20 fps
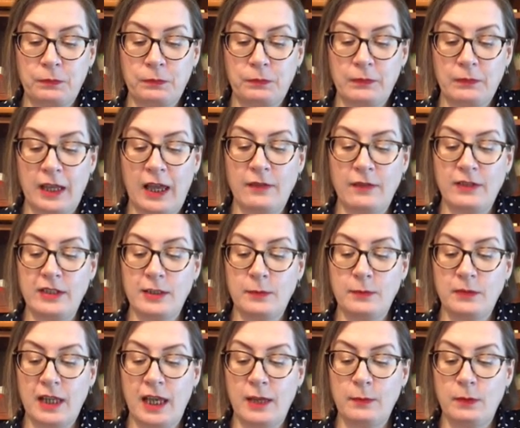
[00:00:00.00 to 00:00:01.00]
Having some
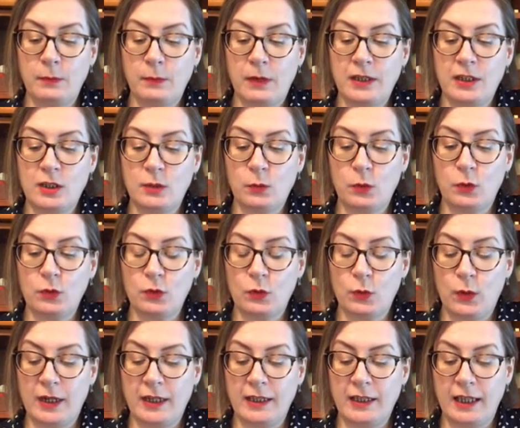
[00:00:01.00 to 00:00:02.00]
time at my disposal
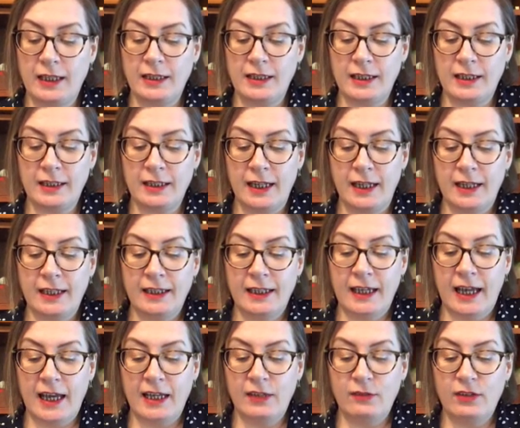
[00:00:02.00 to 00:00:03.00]
when in London,
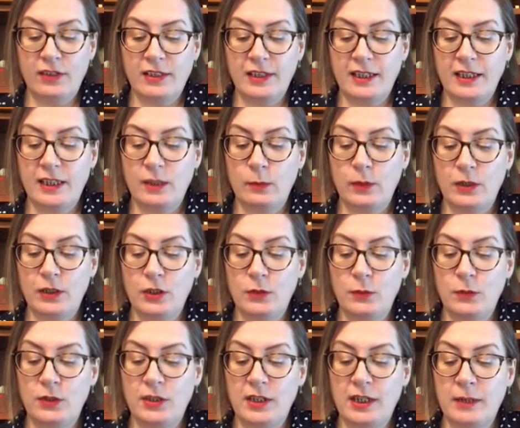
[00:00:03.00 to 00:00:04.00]
I had visited the British
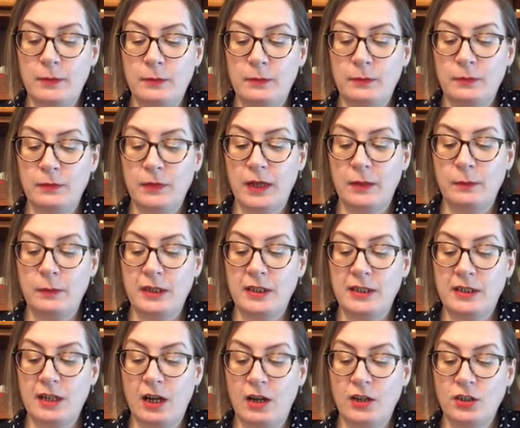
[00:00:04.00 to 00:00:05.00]
Museum and made
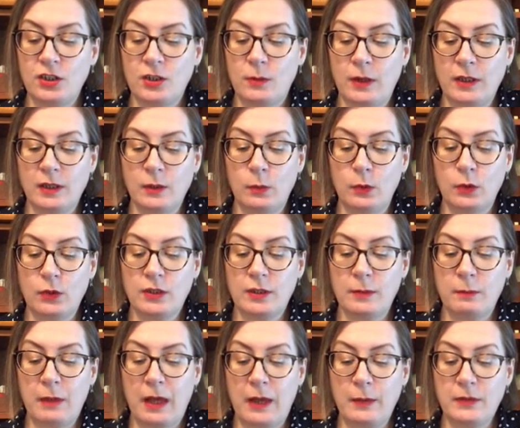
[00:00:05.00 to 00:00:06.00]
search among the books and
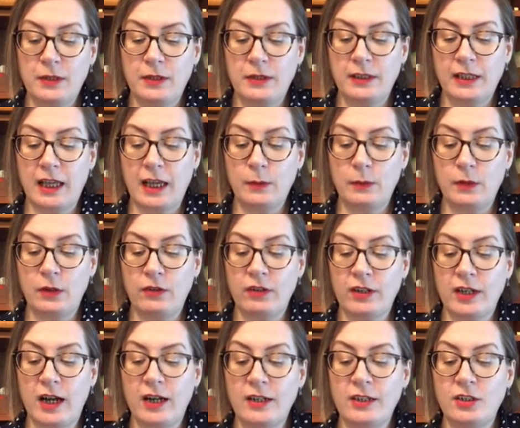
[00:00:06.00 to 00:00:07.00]
maps in the library
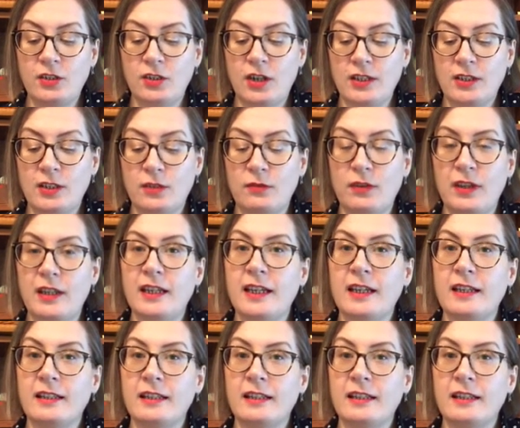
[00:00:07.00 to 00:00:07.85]
regarding Transylvania.